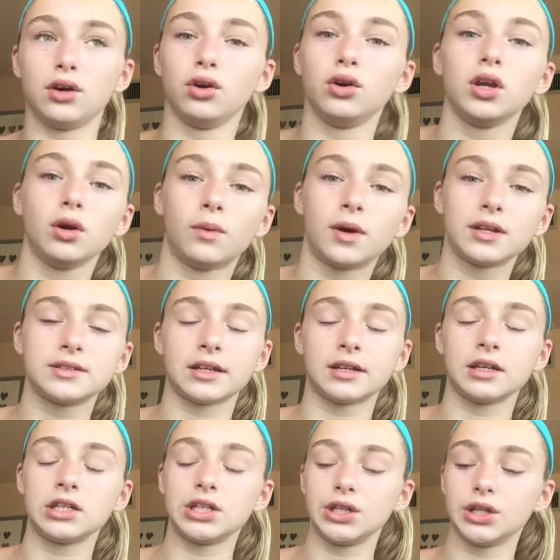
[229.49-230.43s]
who do you want to
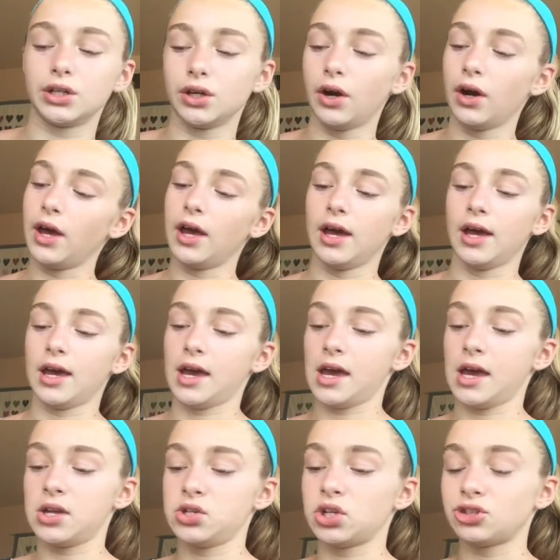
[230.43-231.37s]
send it to
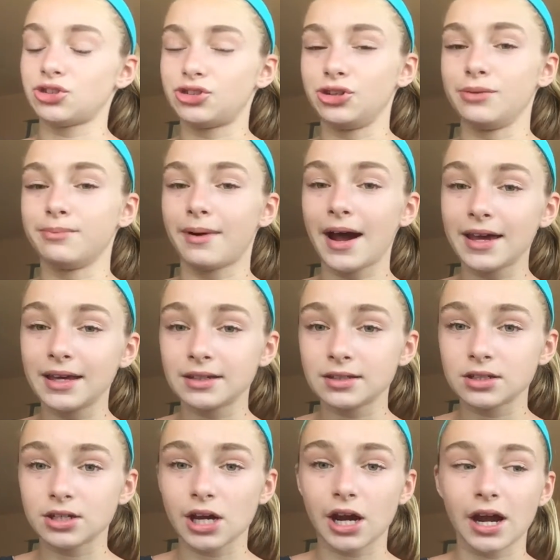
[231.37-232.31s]
and just do my
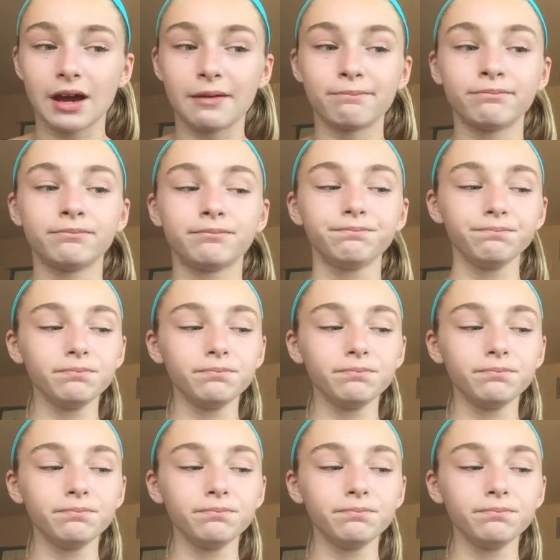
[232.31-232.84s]
Instagram